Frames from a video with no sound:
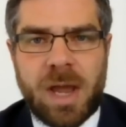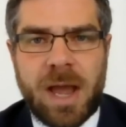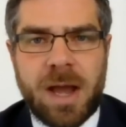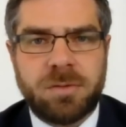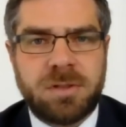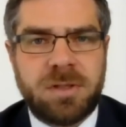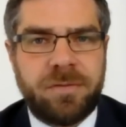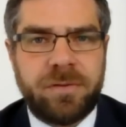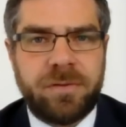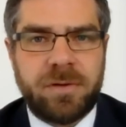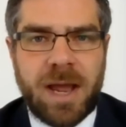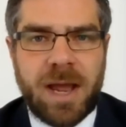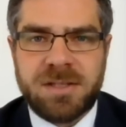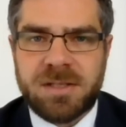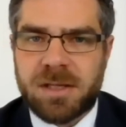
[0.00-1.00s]
how different
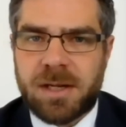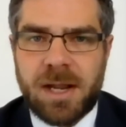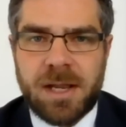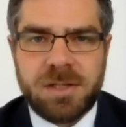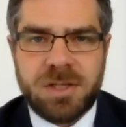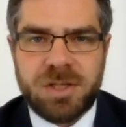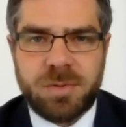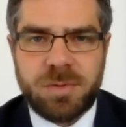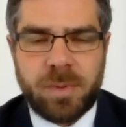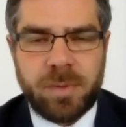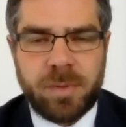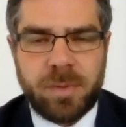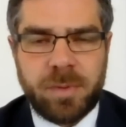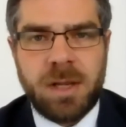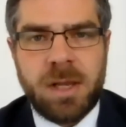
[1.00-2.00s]
asset classes have
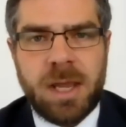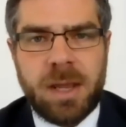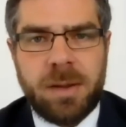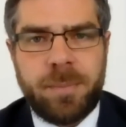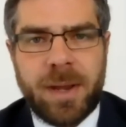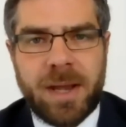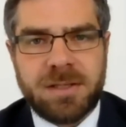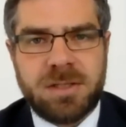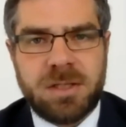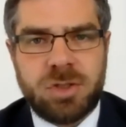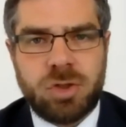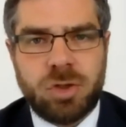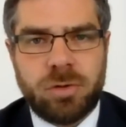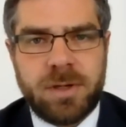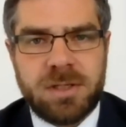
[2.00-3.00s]
been impacted
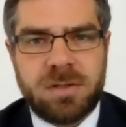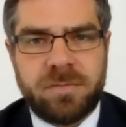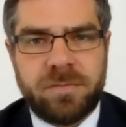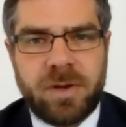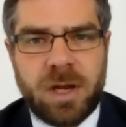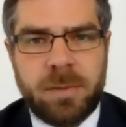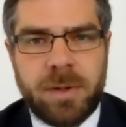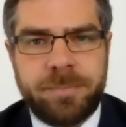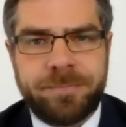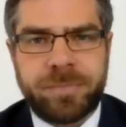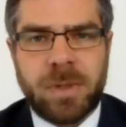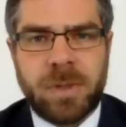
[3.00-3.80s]
during this environment,